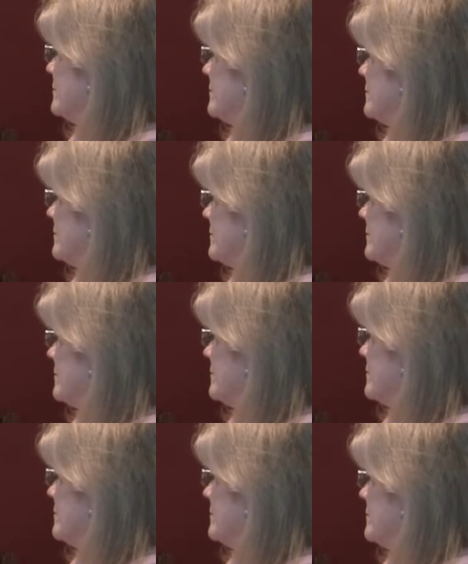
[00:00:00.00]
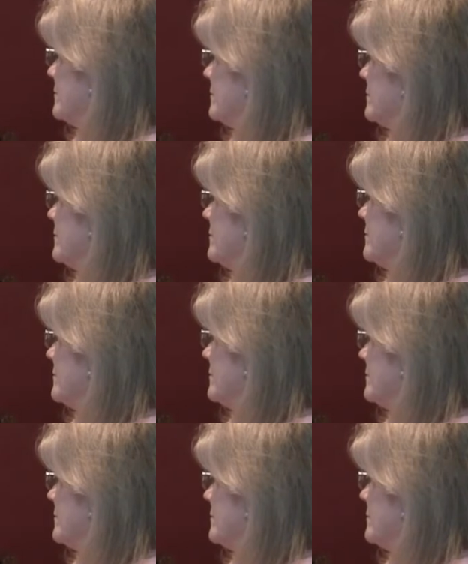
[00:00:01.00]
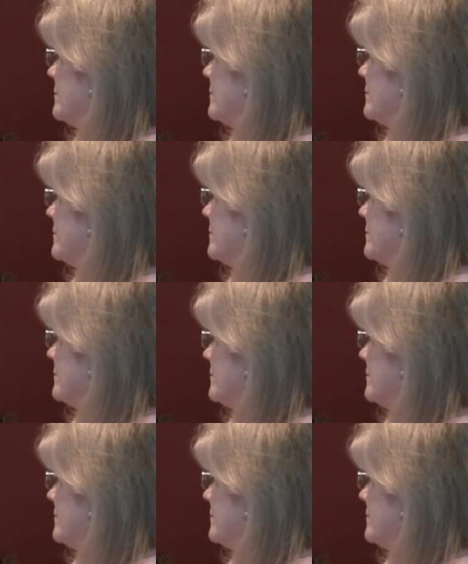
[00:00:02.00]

(not speaking)